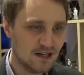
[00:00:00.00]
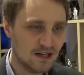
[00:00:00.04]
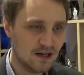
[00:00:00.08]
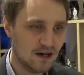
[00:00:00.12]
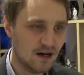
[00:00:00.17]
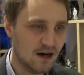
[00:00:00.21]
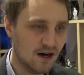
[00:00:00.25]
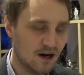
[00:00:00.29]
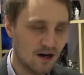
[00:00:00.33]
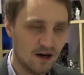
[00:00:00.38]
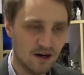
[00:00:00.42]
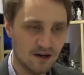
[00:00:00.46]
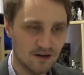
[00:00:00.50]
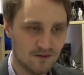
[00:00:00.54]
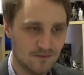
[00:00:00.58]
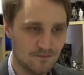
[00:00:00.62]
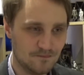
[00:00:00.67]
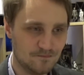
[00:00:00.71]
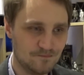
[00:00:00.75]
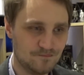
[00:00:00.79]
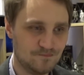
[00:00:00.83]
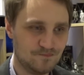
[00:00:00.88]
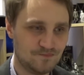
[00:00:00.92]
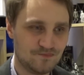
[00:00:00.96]

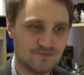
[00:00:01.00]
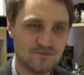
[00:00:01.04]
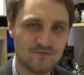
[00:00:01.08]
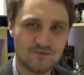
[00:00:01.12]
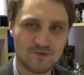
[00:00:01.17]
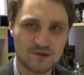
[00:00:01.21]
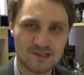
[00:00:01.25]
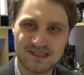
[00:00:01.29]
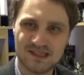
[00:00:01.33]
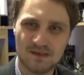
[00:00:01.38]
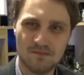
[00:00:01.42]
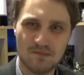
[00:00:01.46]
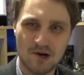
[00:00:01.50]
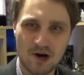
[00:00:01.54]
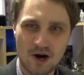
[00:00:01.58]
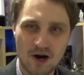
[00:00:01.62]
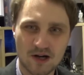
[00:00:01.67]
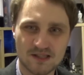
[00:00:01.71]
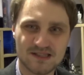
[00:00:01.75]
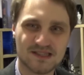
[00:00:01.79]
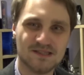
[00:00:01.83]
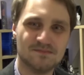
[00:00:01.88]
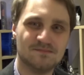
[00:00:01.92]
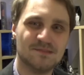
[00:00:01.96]
some
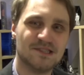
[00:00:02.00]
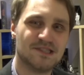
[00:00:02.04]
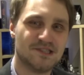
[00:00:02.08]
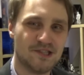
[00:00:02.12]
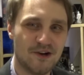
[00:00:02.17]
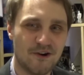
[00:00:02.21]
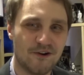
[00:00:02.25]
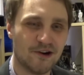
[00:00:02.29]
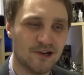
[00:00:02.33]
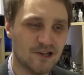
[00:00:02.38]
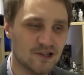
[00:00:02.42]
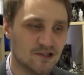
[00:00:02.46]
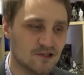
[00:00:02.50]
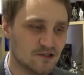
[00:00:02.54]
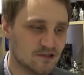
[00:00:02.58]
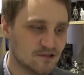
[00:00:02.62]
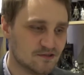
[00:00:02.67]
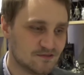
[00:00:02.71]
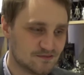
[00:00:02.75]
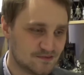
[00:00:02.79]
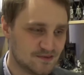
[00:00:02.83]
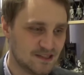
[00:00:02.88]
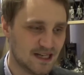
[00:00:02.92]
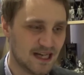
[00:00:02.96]
awesome
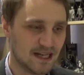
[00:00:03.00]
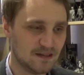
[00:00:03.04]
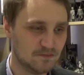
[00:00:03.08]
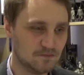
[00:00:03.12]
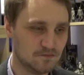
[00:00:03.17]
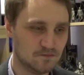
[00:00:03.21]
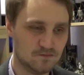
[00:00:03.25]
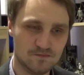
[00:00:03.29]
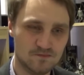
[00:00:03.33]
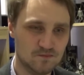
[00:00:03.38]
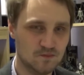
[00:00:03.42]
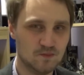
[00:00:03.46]
material that